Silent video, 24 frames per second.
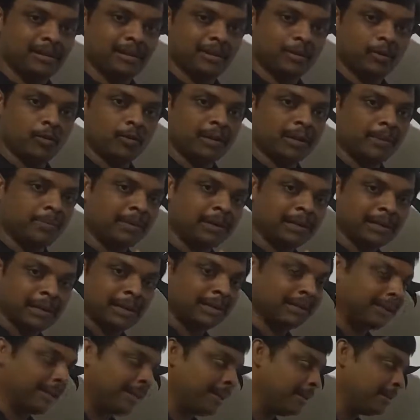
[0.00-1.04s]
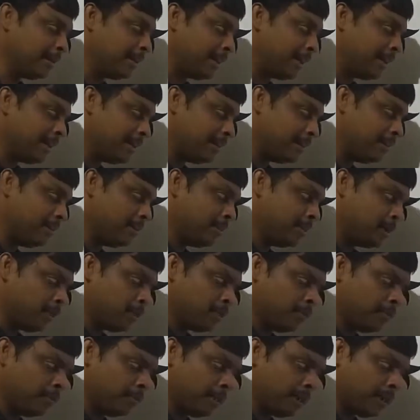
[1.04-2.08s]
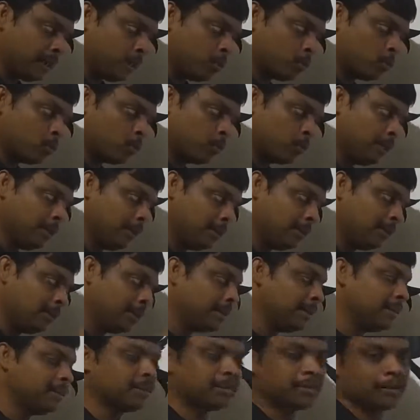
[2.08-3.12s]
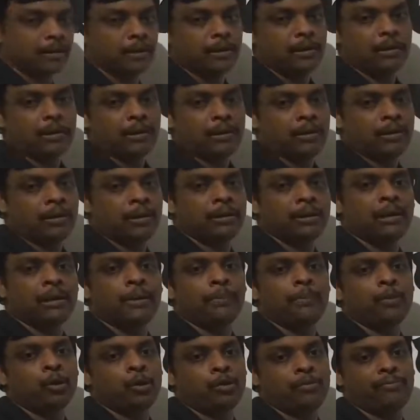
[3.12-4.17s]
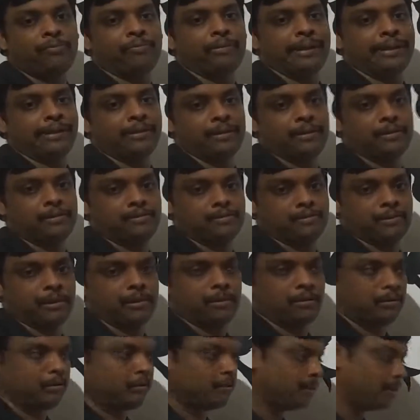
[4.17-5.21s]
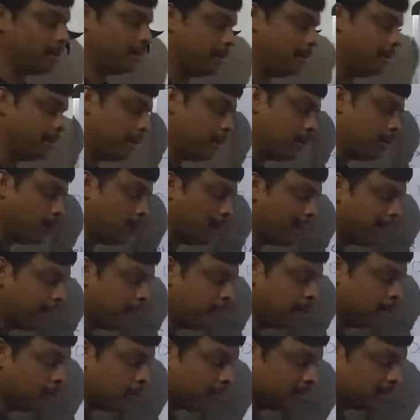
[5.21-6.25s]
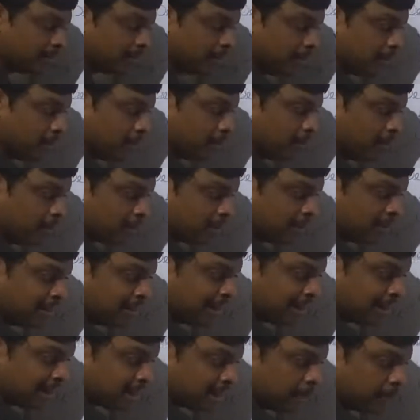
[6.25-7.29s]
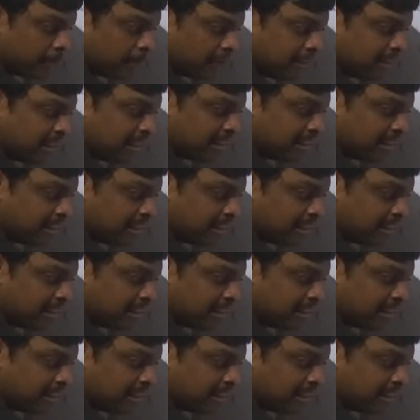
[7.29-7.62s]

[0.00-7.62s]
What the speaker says: Okay, but unlike that, here we have to increase the number of final state. Okay, why? Because this is accepting